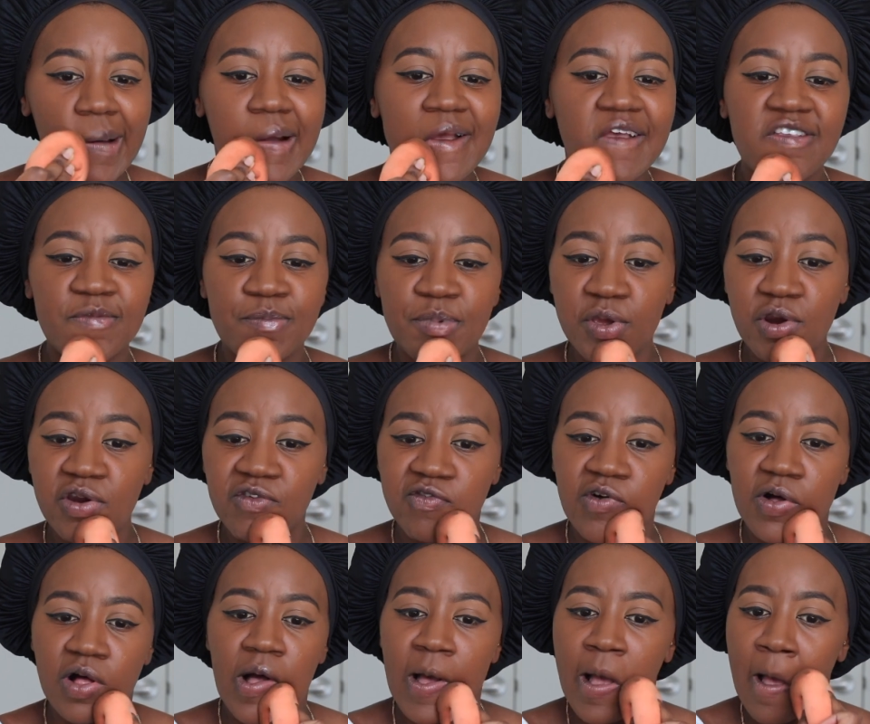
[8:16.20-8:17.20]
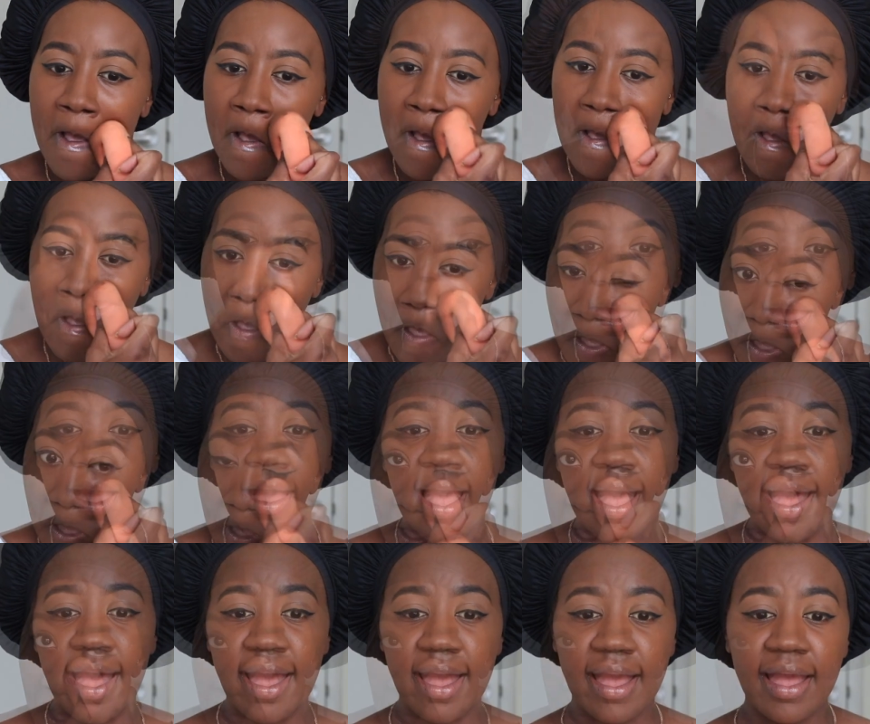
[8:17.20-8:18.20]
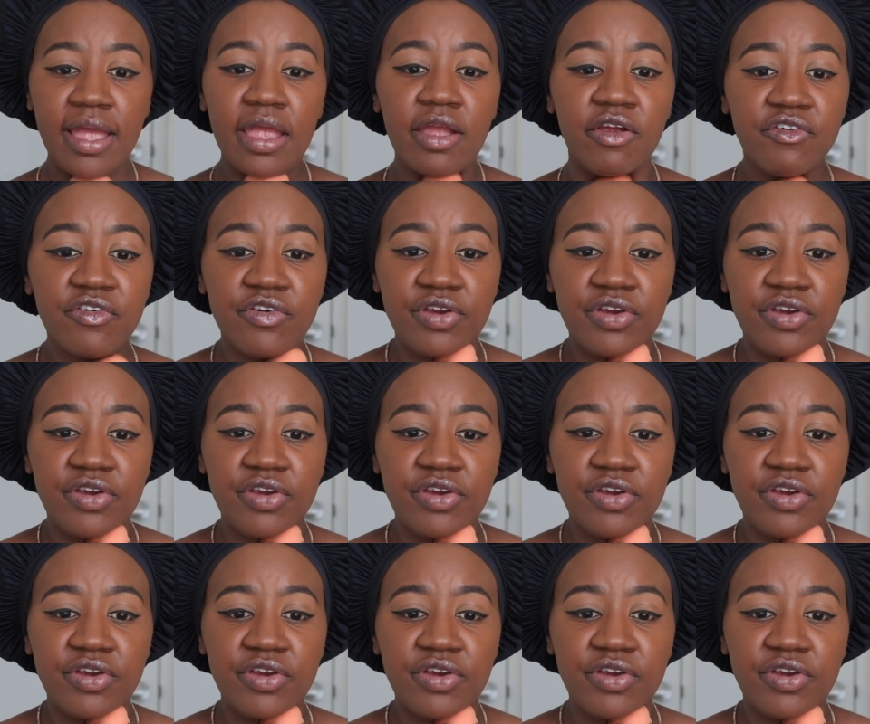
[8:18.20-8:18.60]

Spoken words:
is beautiful. I